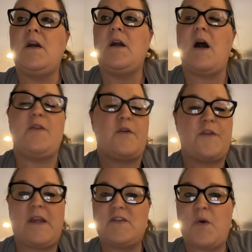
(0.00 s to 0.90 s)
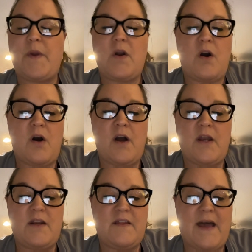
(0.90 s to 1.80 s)
other things going
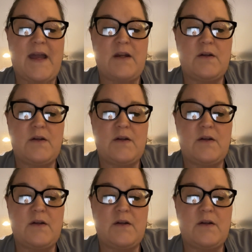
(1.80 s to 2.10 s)
on that